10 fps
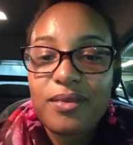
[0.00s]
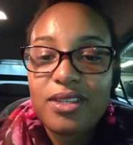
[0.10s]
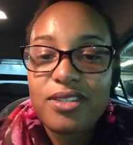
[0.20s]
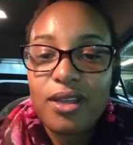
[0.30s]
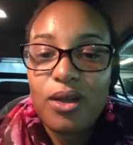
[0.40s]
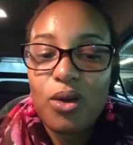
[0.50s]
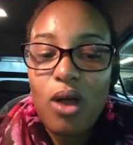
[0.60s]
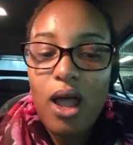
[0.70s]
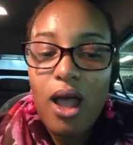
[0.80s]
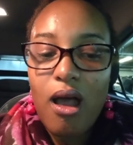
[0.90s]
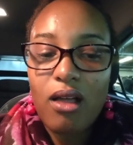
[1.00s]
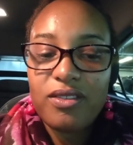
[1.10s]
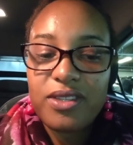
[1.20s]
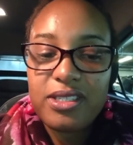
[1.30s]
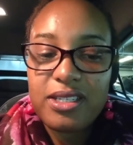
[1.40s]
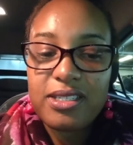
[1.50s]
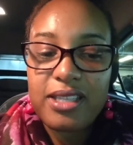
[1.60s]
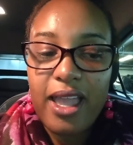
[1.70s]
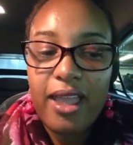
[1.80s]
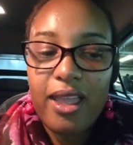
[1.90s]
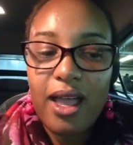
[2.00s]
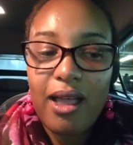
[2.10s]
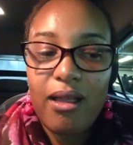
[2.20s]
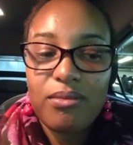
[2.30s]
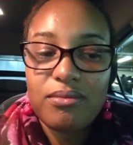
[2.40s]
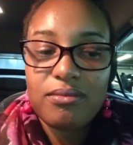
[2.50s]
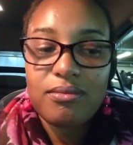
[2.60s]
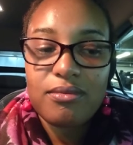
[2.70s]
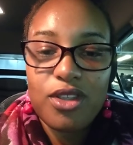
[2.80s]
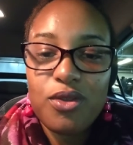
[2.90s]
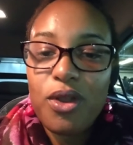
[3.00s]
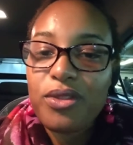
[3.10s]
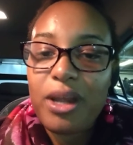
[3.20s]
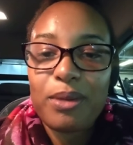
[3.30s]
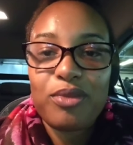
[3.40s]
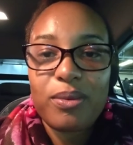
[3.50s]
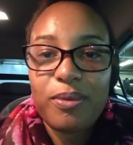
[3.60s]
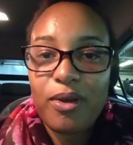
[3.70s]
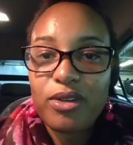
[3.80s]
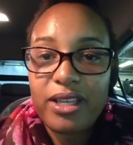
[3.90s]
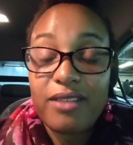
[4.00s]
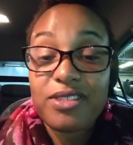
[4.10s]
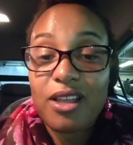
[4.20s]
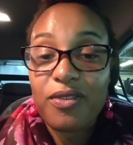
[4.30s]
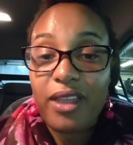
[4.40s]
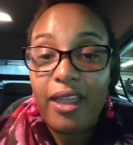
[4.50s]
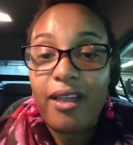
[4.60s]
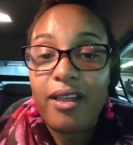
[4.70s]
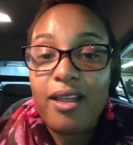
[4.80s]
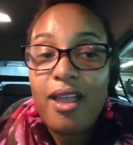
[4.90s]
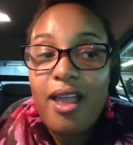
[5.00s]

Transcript: So all of this to say, that I'm a big proponent of self-care,